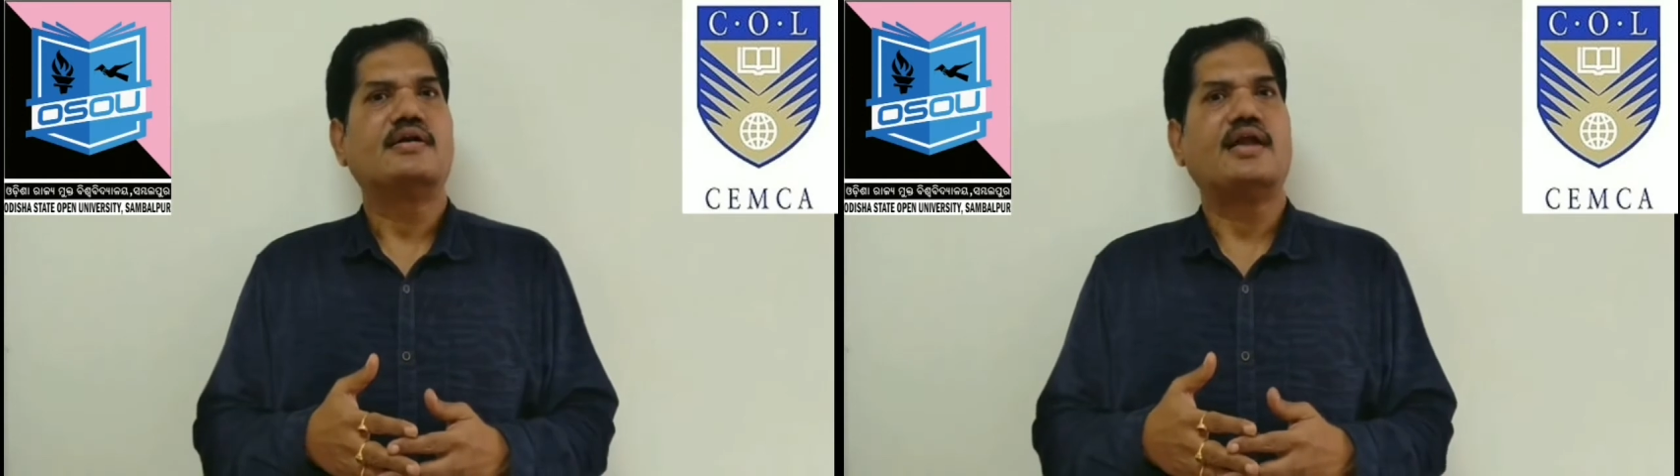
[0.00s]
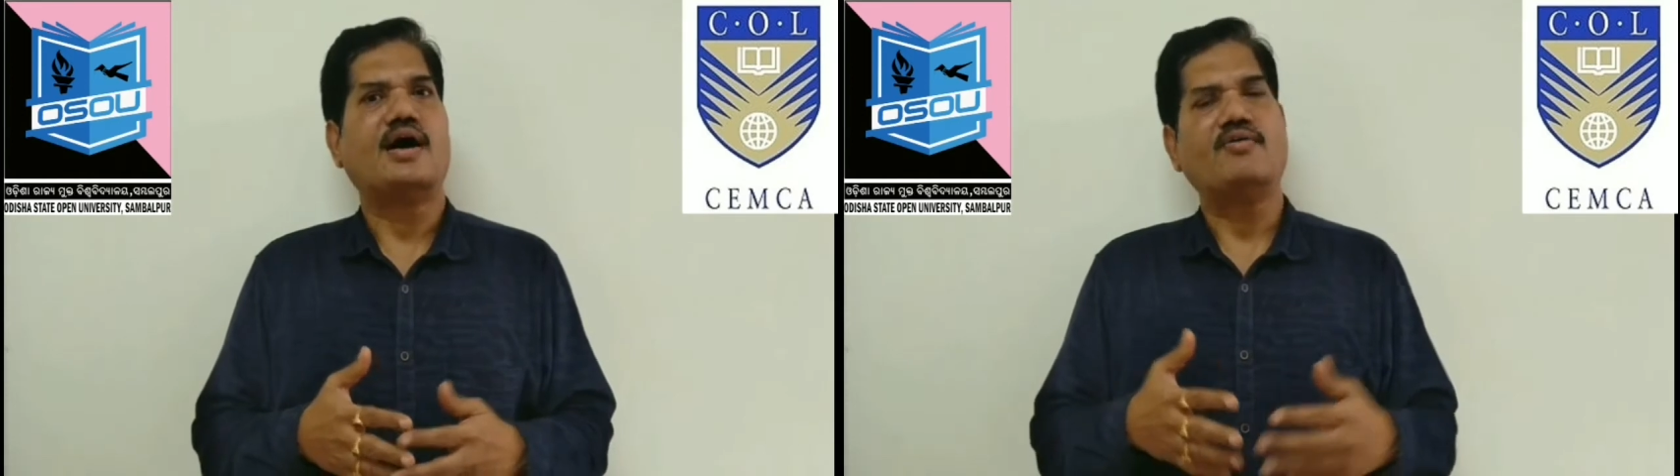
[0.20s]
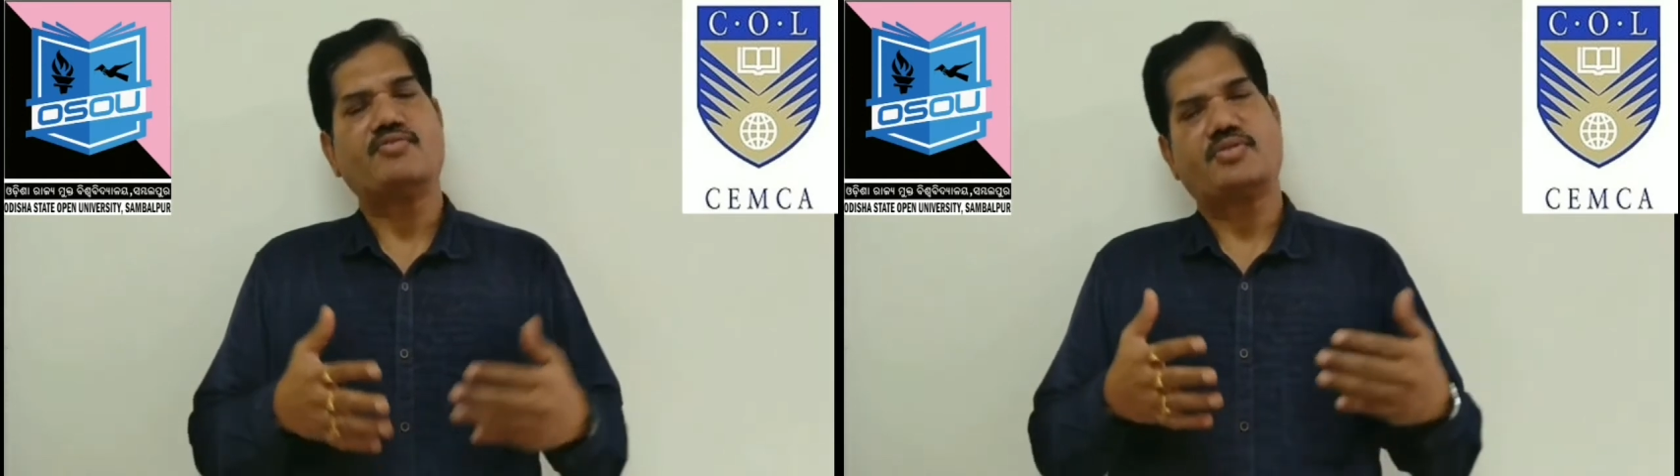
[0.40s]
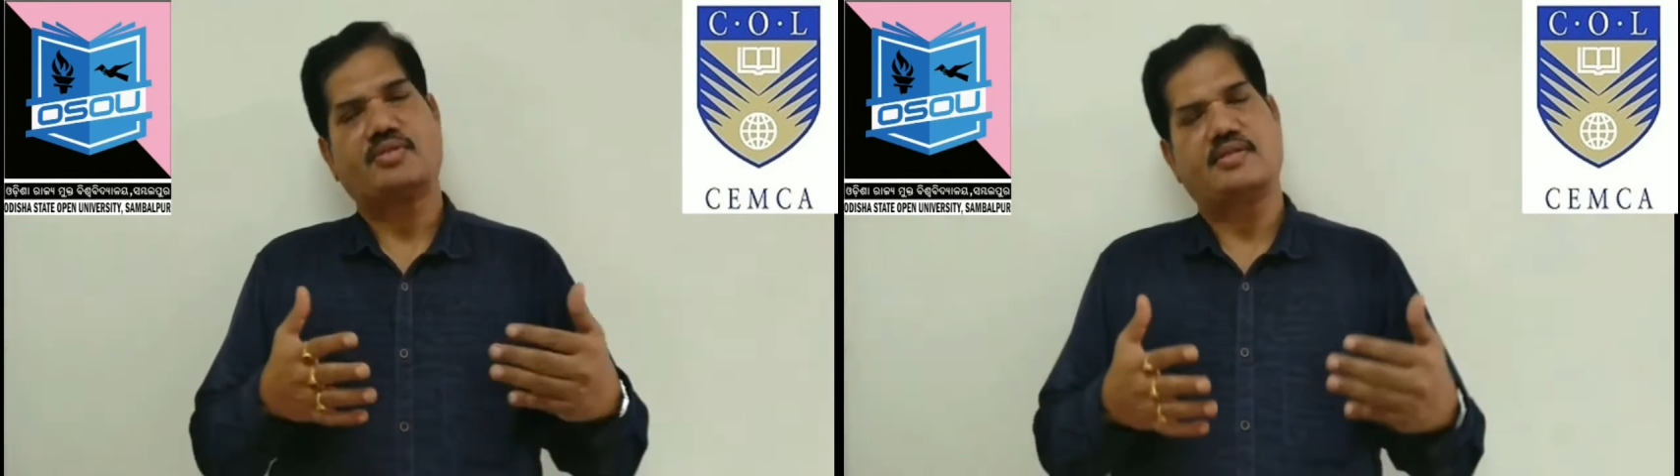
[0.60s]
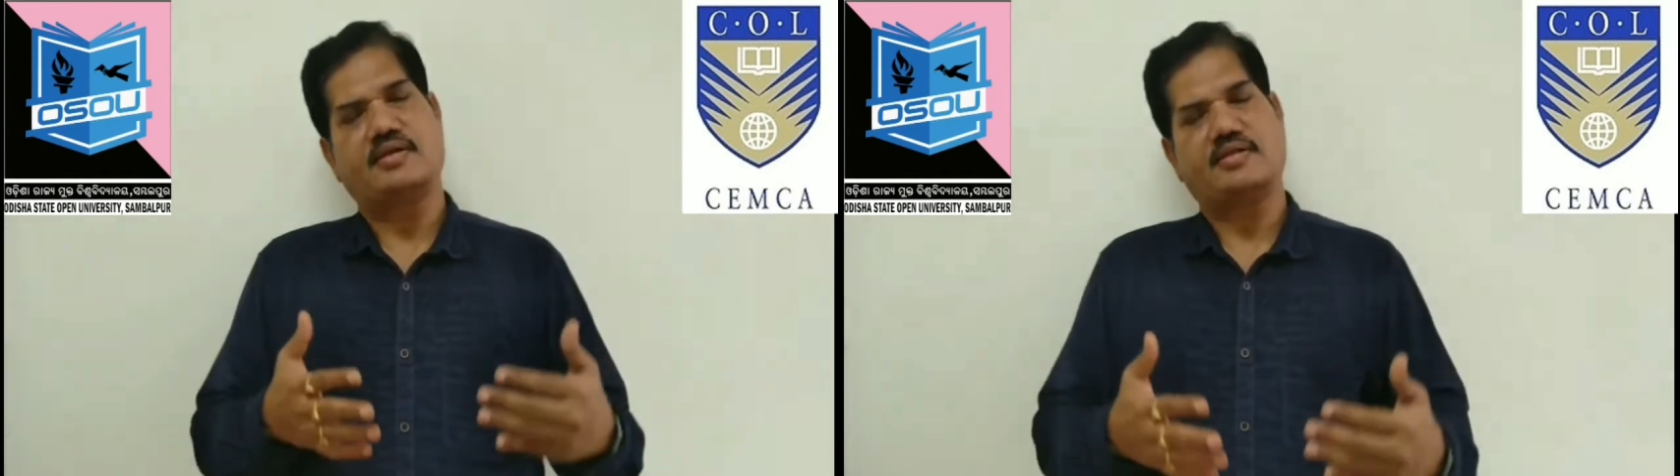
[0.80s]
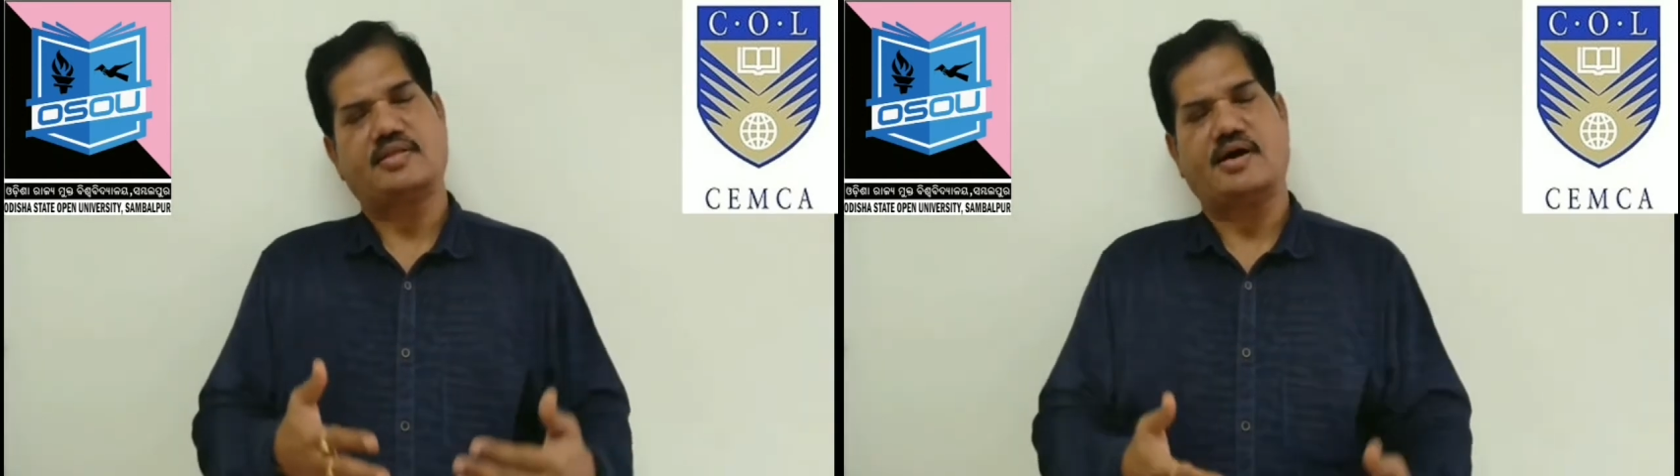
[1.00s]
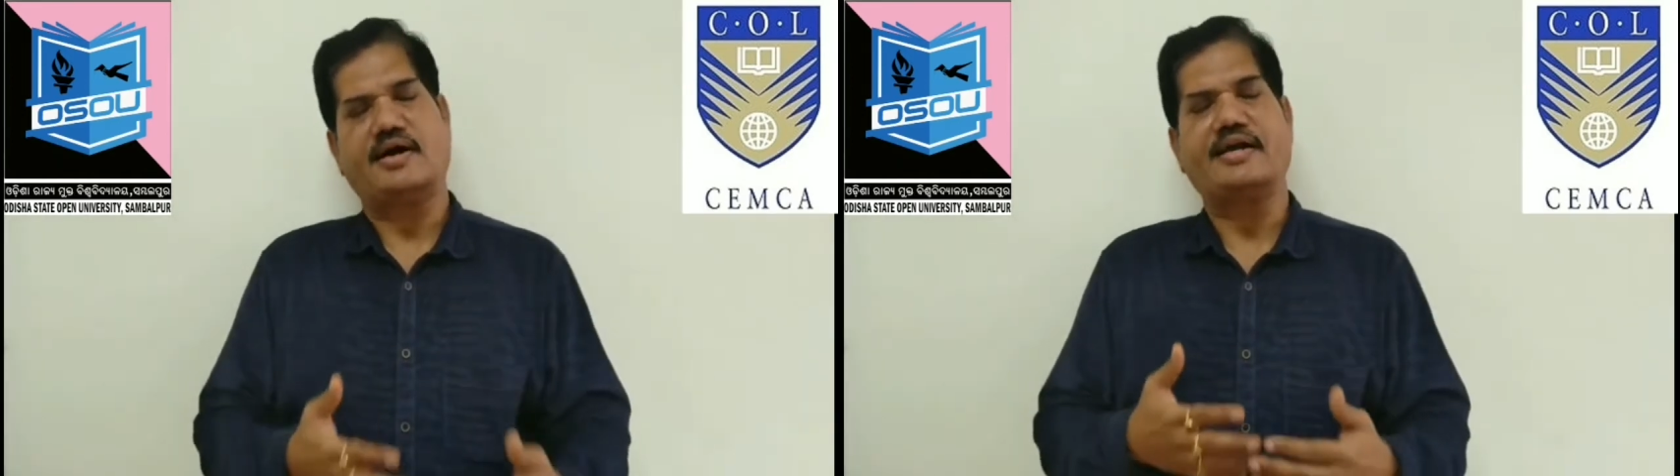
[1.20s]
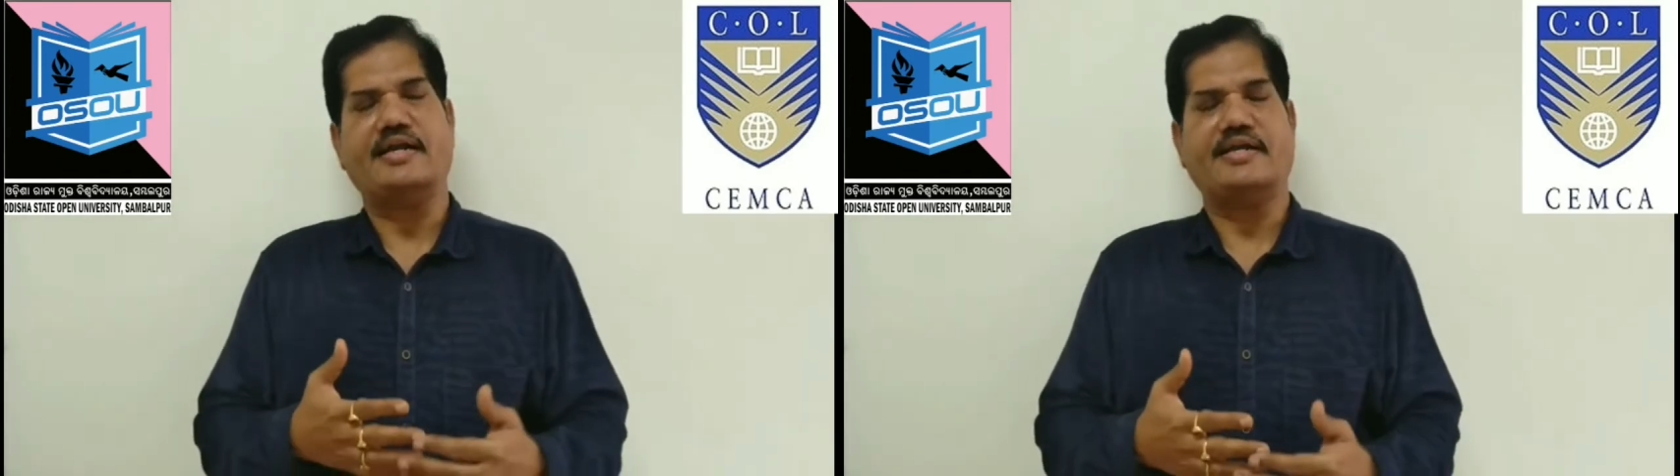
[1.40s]
Now,
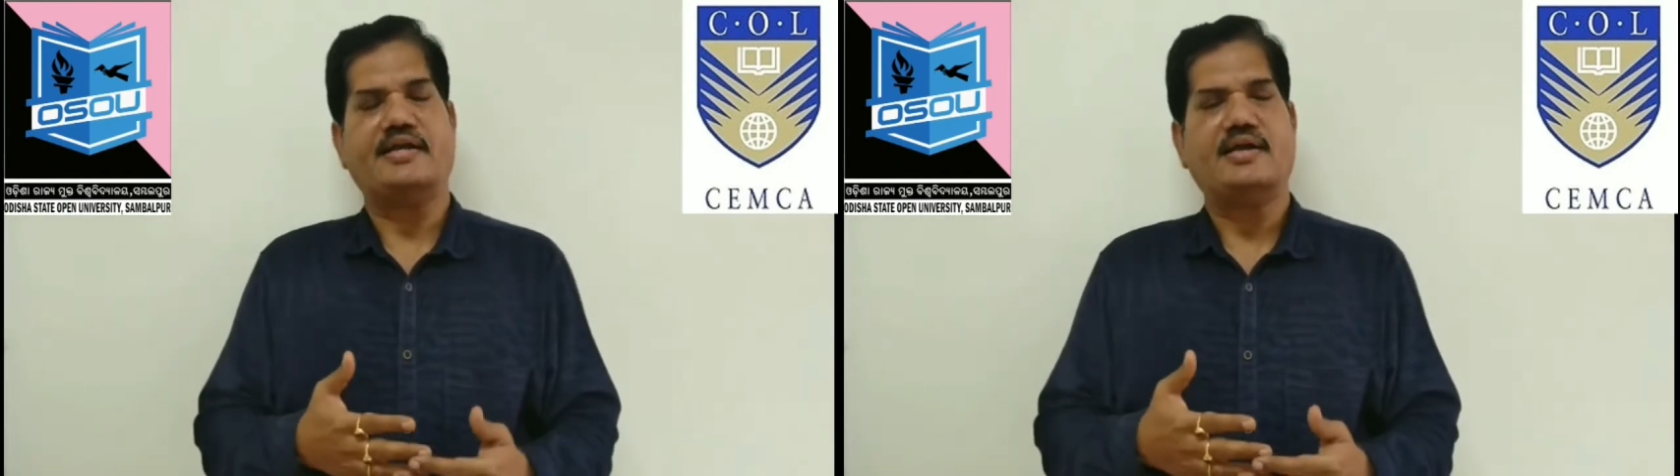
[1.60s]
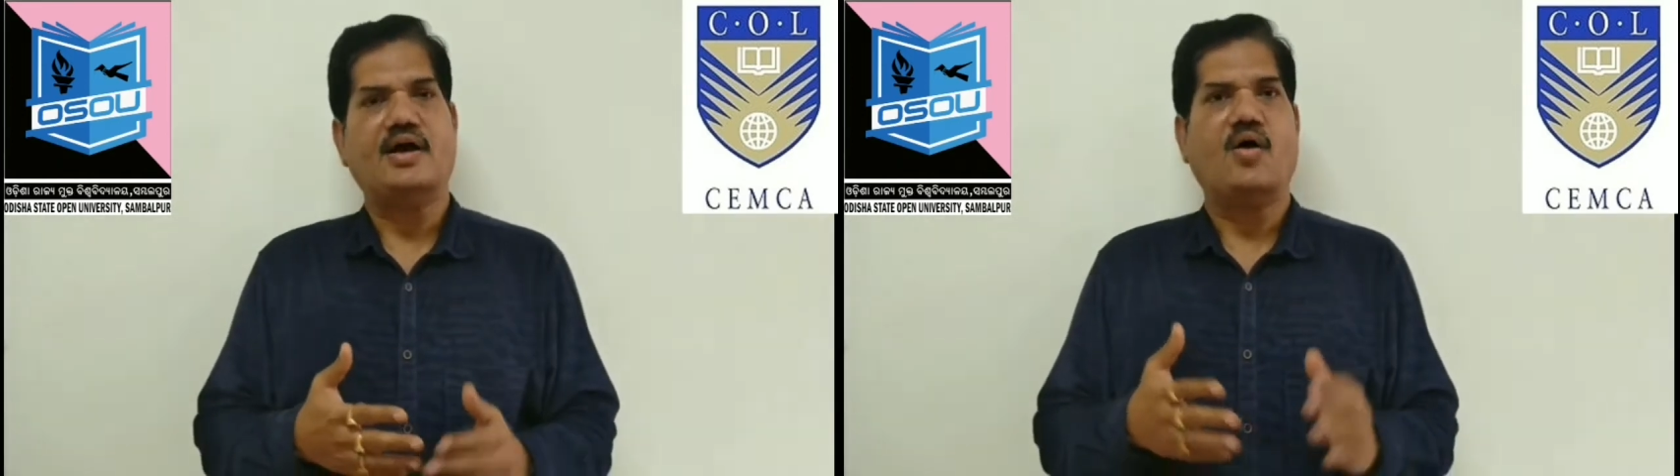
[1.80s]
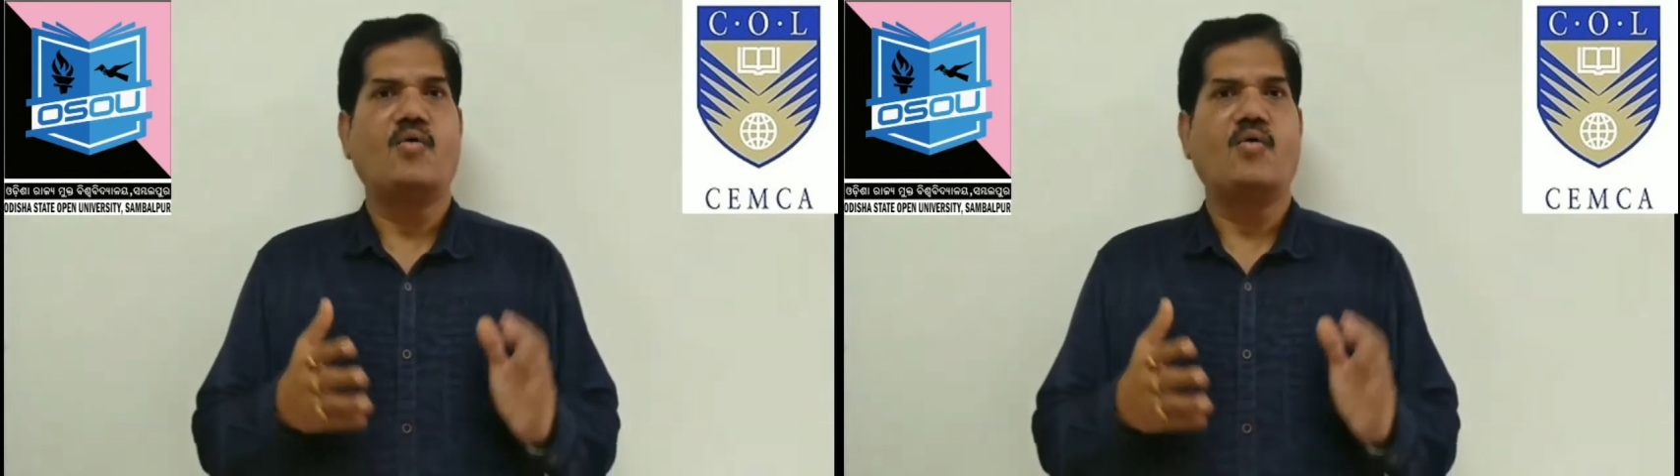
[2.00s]
thirdly,